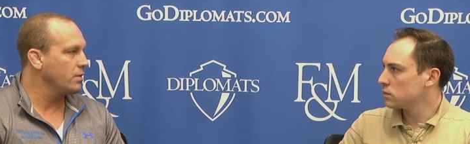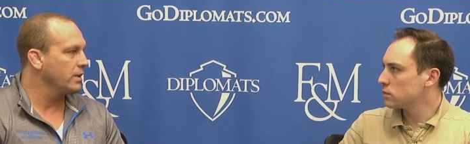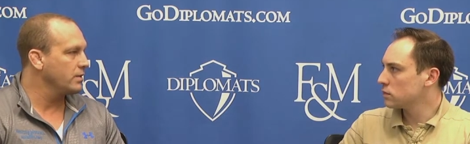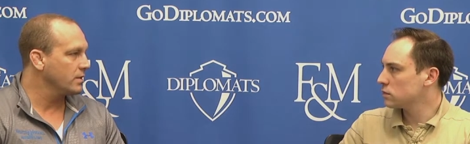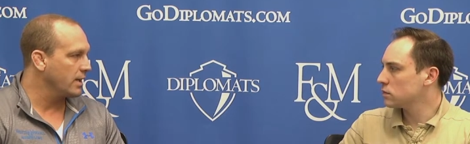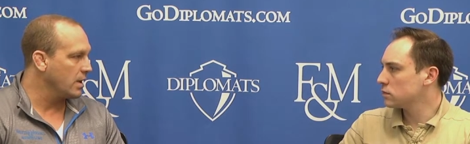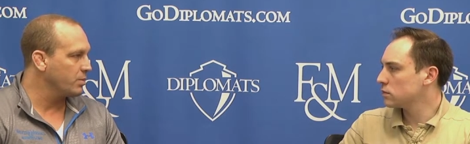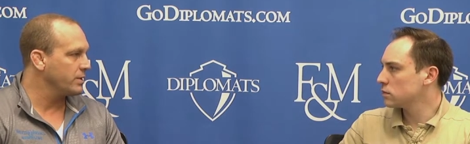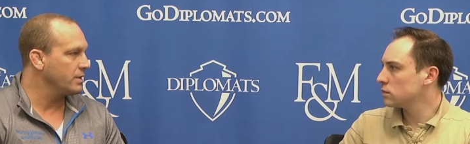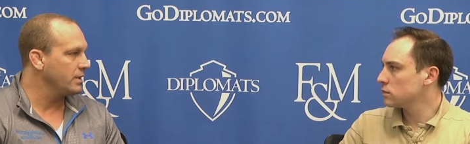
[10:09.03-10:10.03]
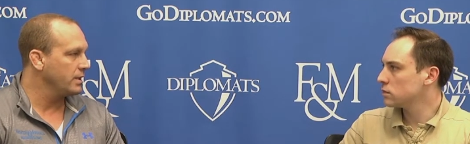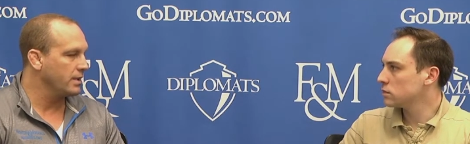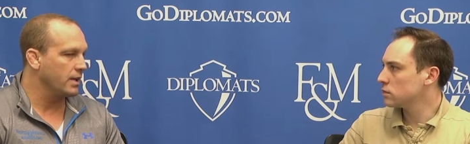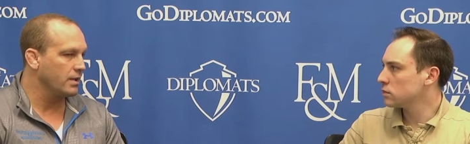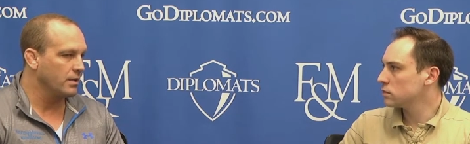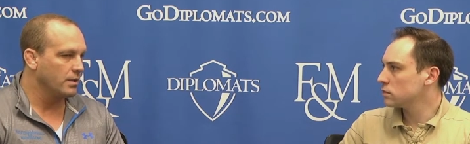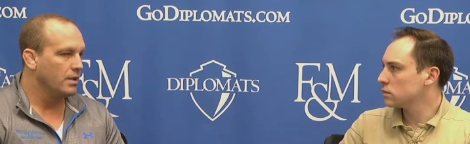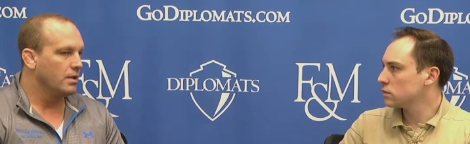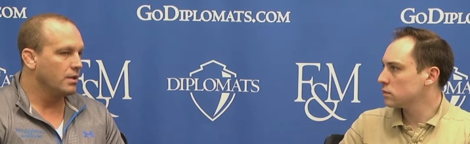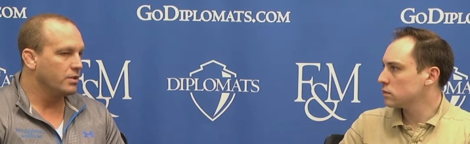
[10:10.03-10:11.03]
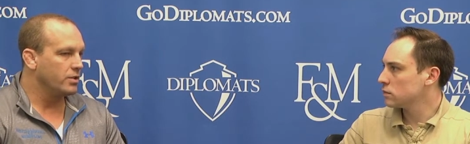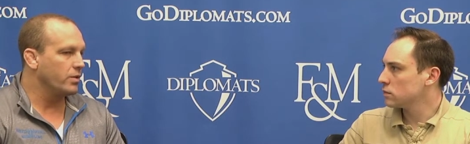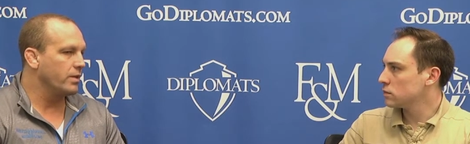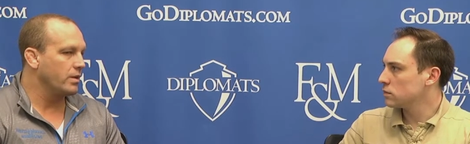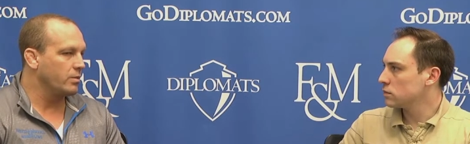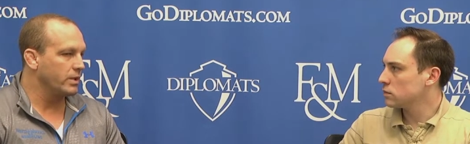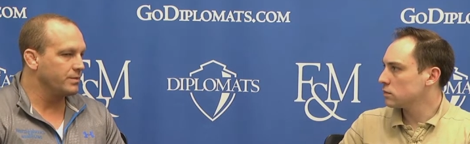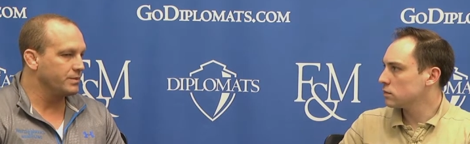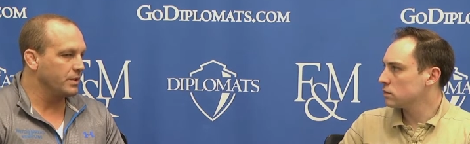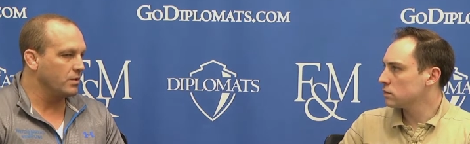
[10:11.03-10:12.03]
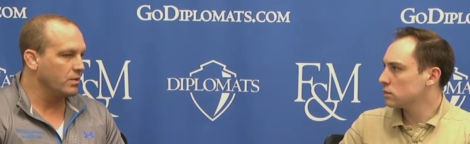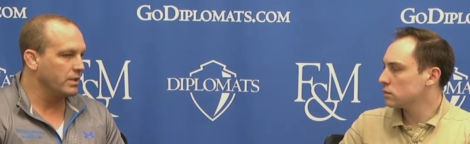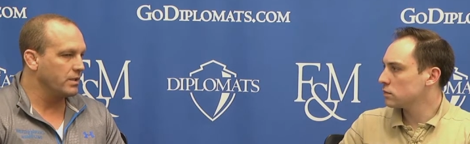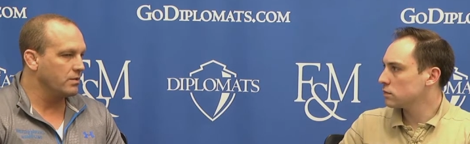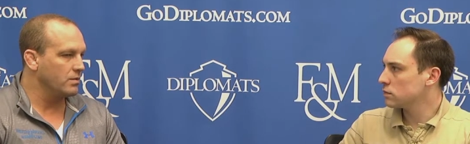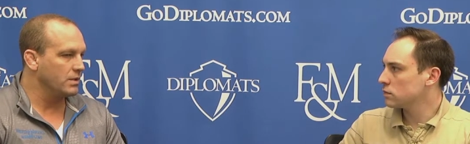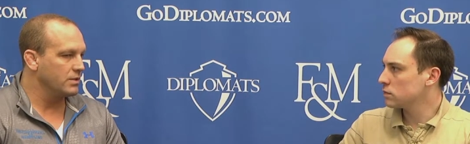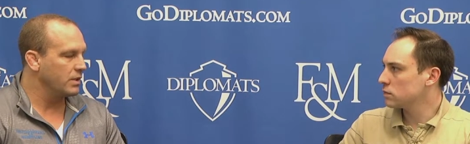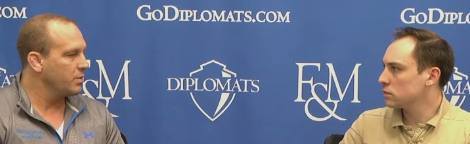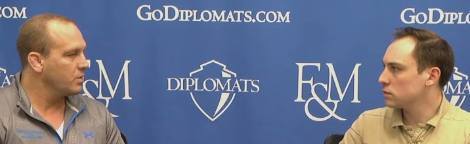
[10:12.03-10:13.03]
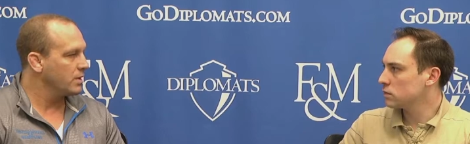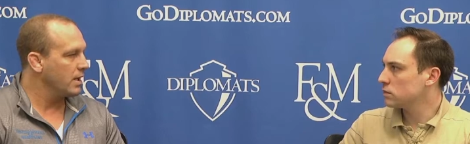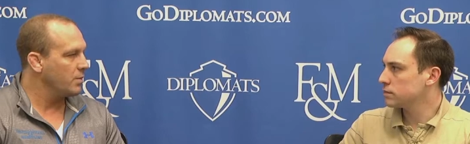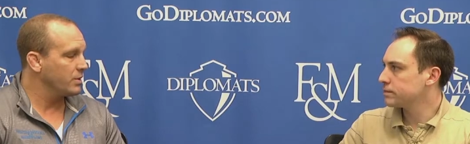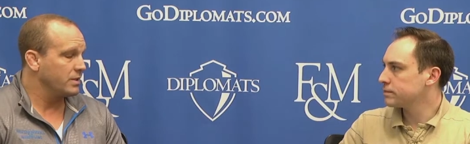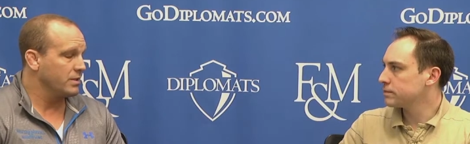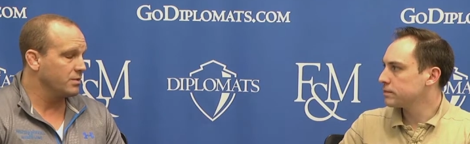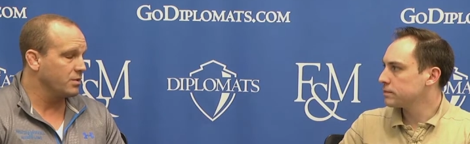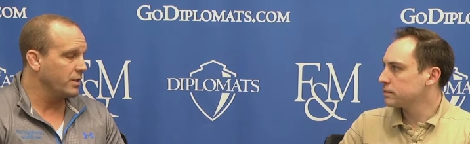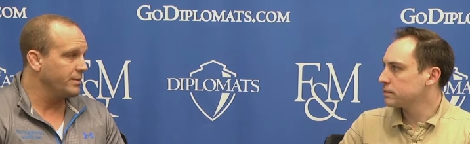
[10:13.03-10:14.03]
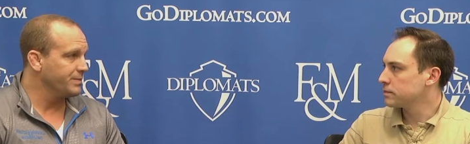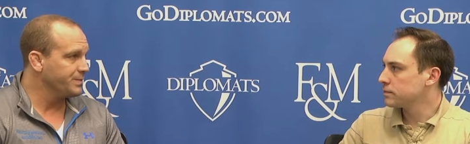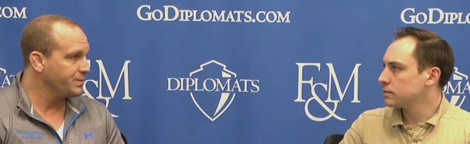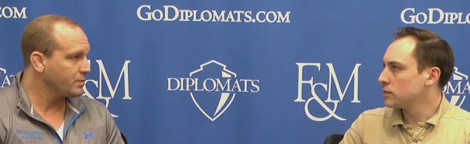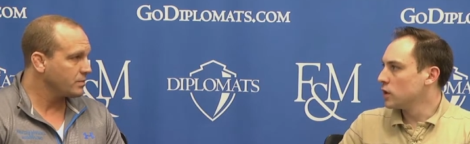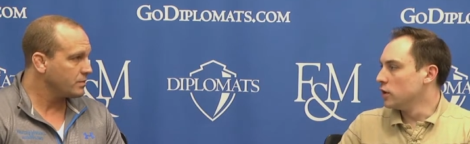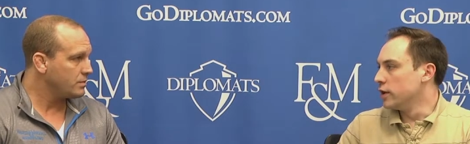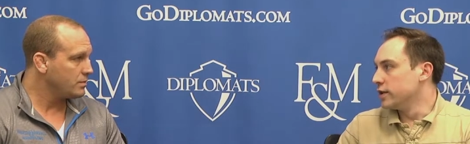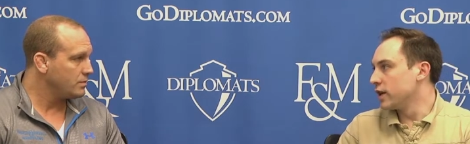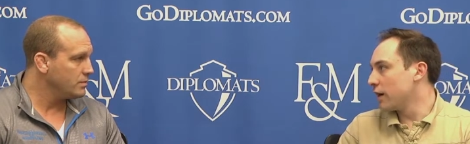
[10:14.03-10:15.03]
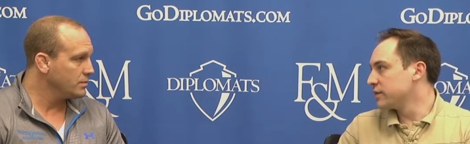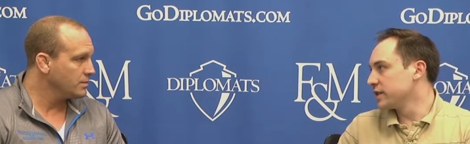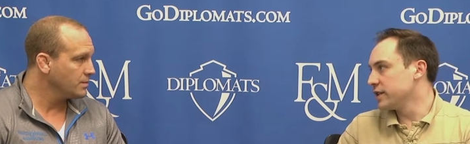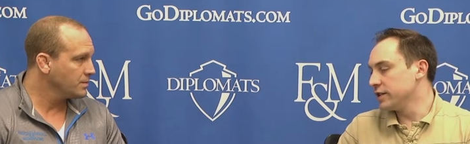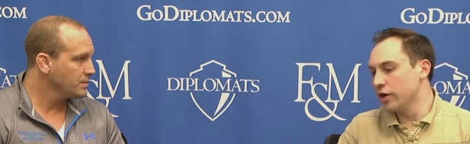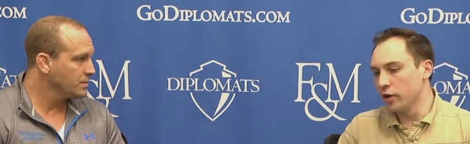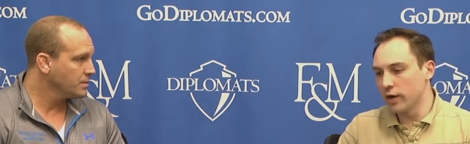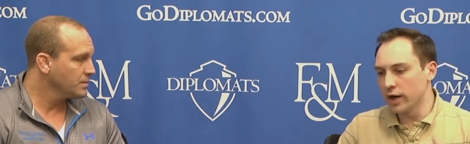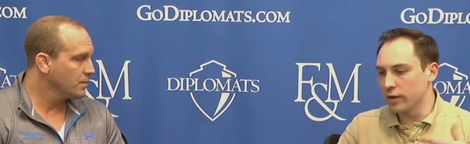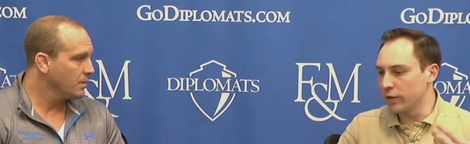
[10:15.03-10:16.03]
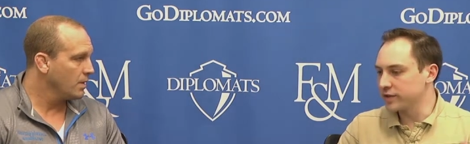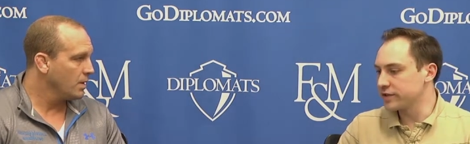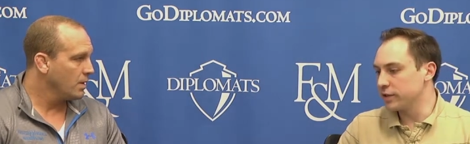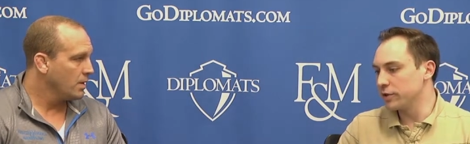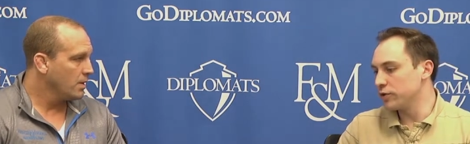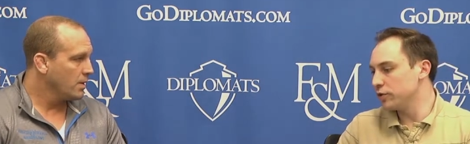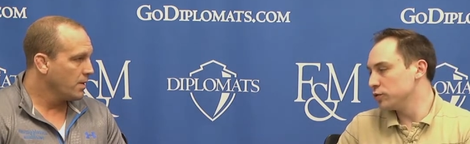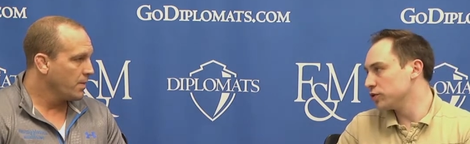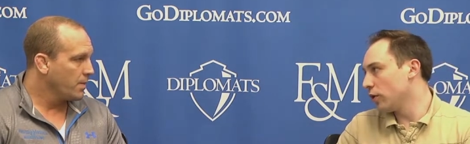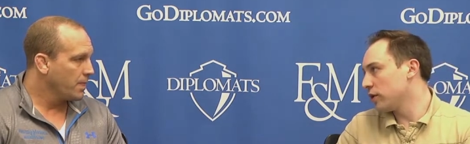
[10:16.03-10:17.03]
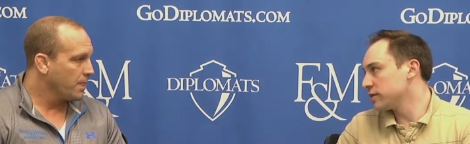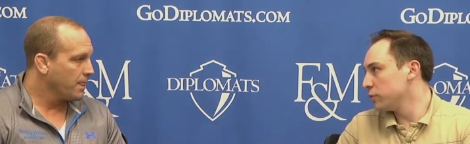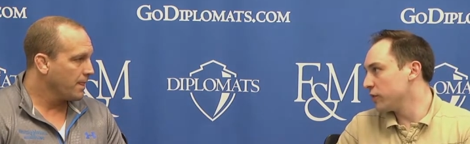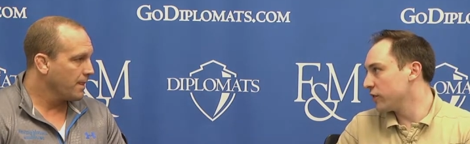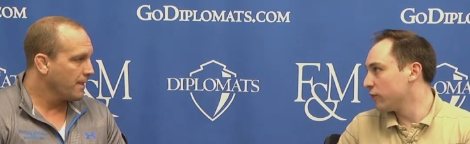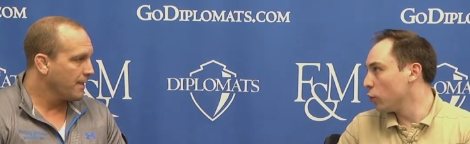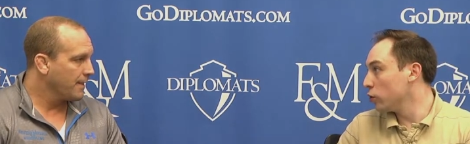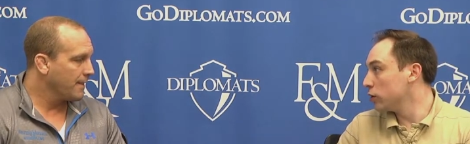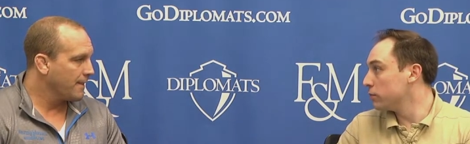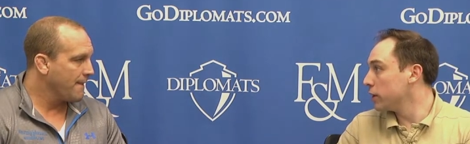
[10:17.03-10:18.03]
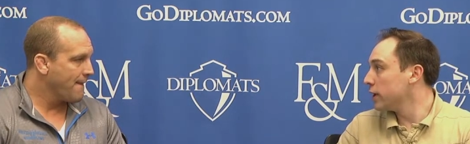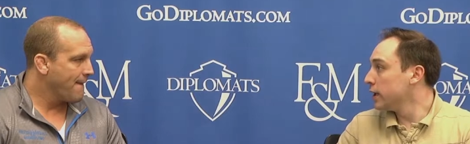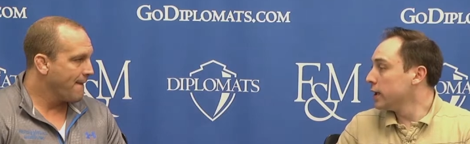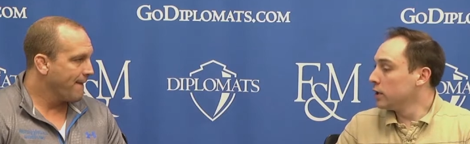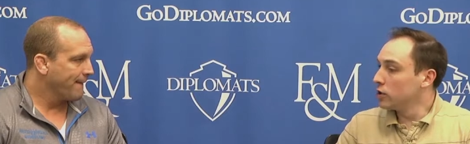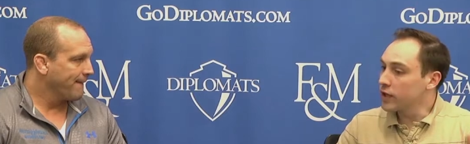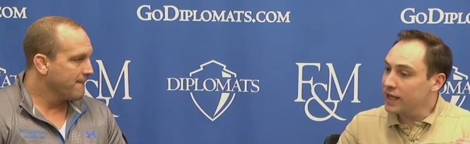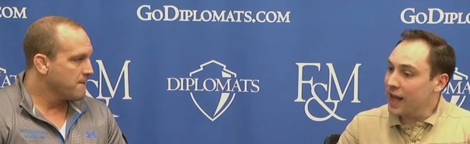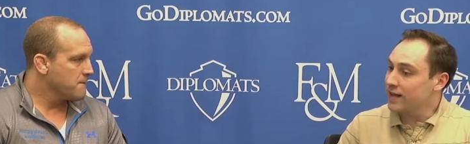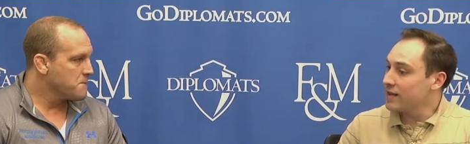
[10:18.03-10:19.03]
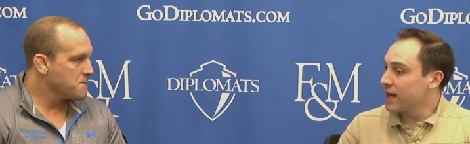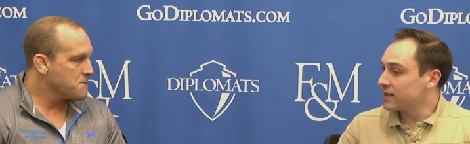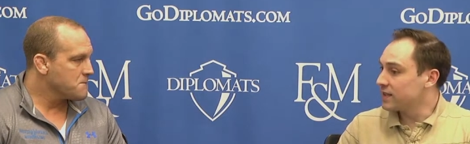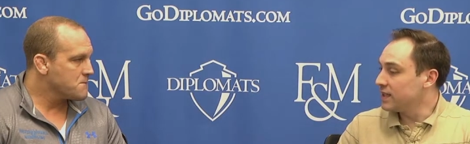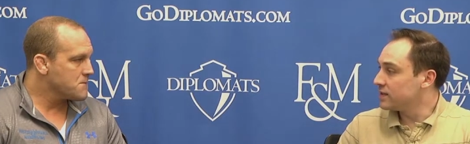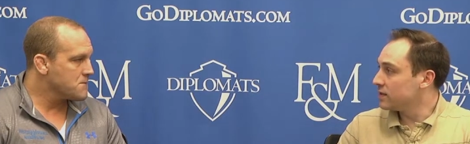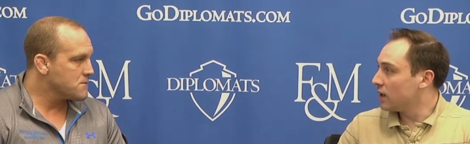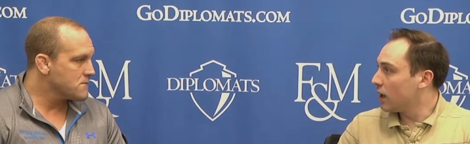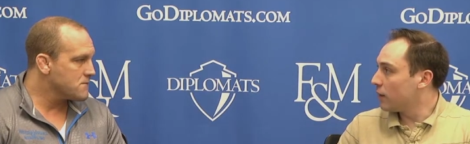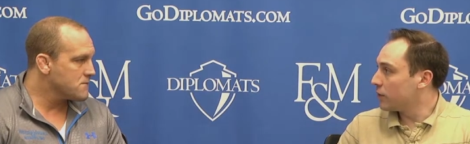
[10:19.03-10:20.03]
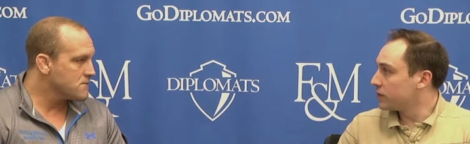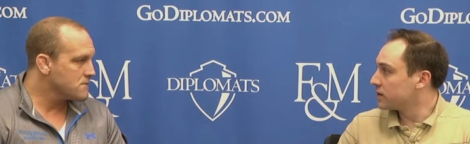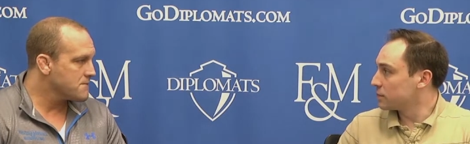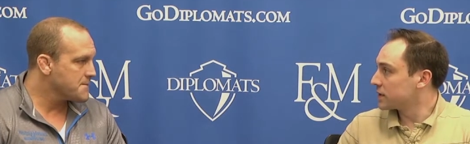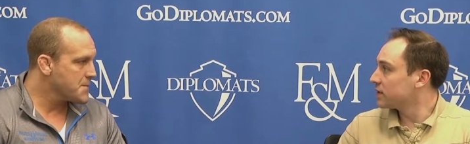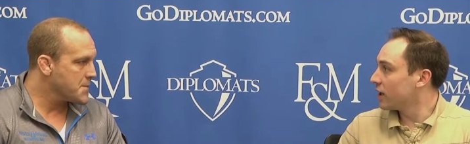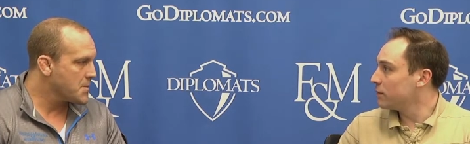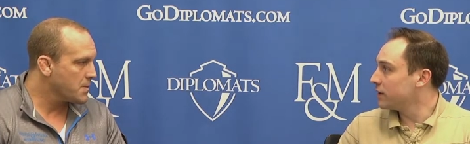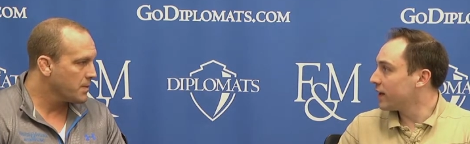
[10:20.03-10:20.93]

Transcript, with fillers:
Speaker 1: what he's accomplished, and he can kind of show them what you know what he what he was able to accomplish, and it's great. So
Speaker 2: obviously, you know, uh, Rick's going to be a huge loss moving forward, but looking ahead next season, um, there's some excitement